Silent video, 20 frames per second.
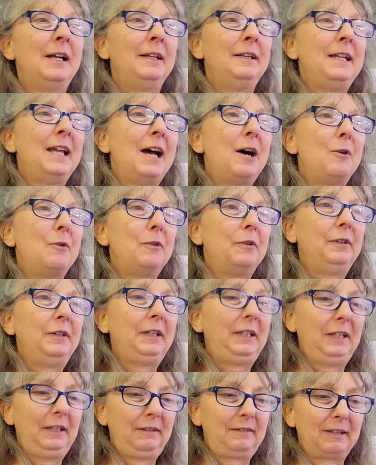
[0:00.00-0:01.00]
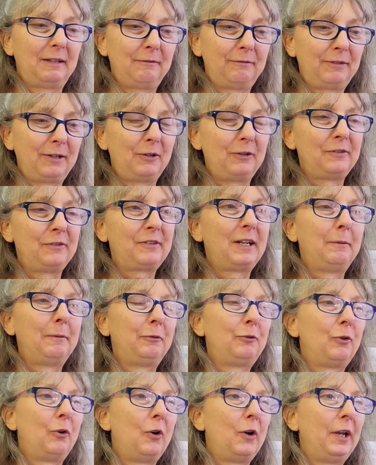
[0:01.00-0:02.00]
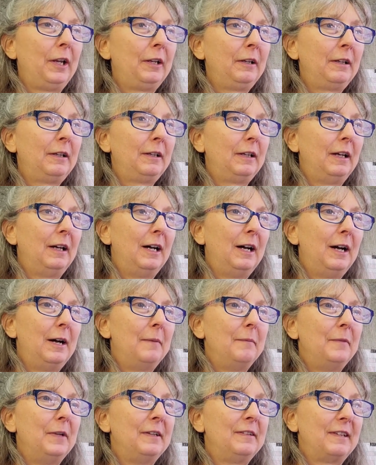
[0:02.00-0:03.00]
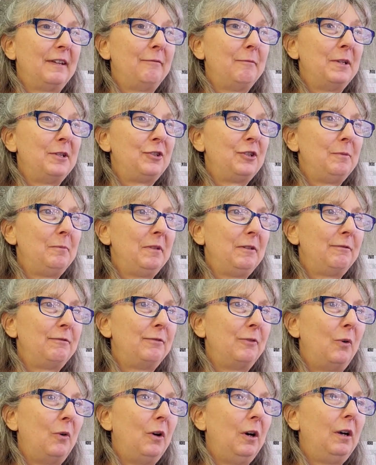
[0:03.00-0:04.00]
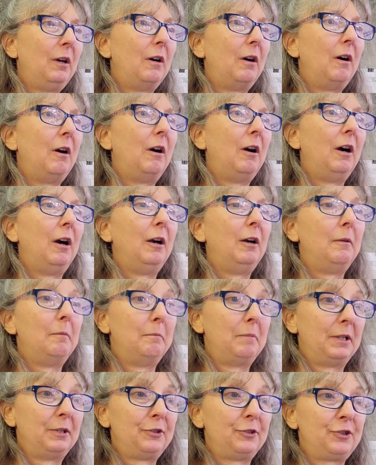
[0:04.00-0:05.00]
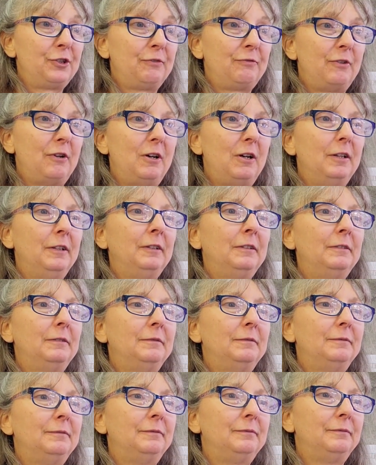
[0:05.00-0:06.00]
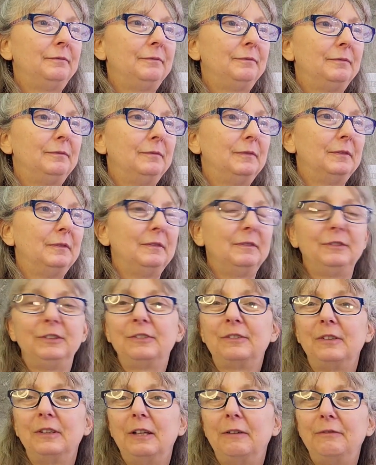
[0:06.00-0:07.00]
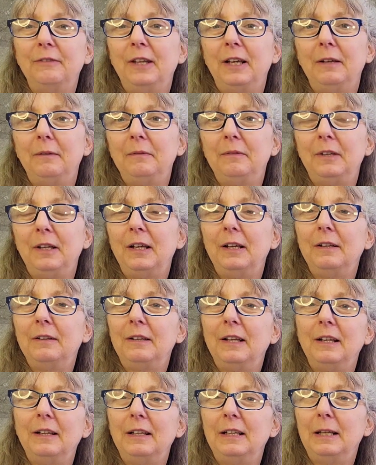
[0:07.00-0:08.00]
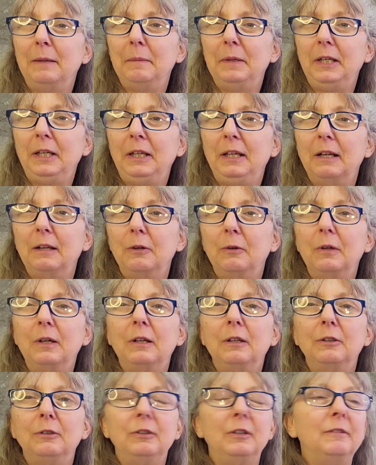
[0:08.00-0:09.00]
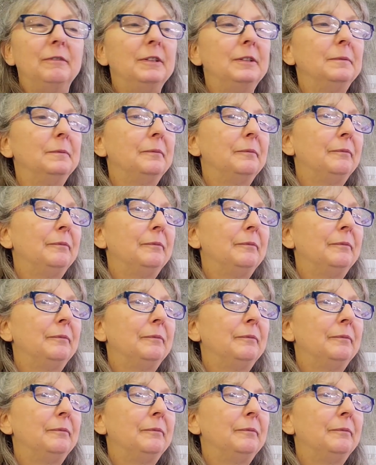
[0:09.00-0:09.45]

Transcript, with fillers: Now, the sunflowers that I'm growing, um, as I've mentioned before, are butter chiffon. Just love that, that, that lemony yellow color of it.